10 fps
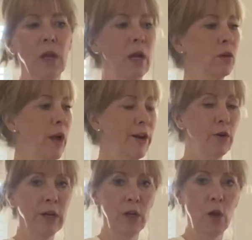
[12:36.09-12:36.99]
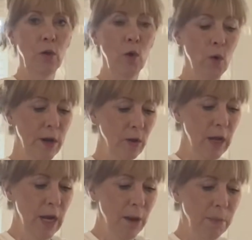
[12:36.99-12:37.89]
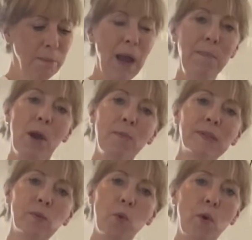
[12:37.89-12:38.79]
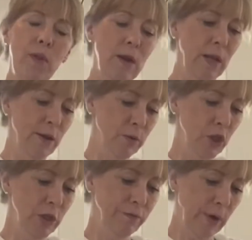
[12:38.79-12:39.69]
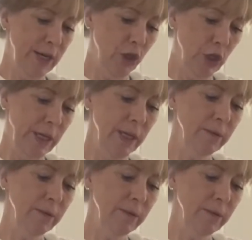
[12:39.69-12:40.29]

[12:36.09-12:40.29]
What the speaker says: a lighter canola oil, but my mom swore that like when she fried chicken